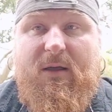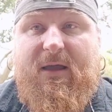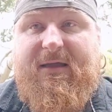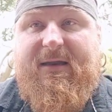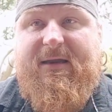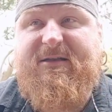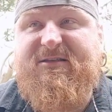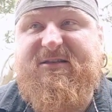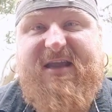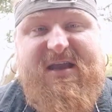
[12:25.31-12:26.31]
It
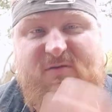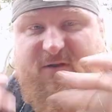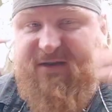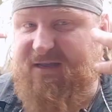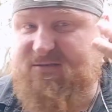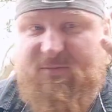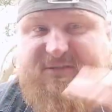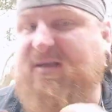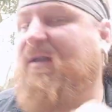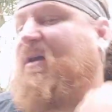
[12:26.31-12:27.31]
just irritates my skin. It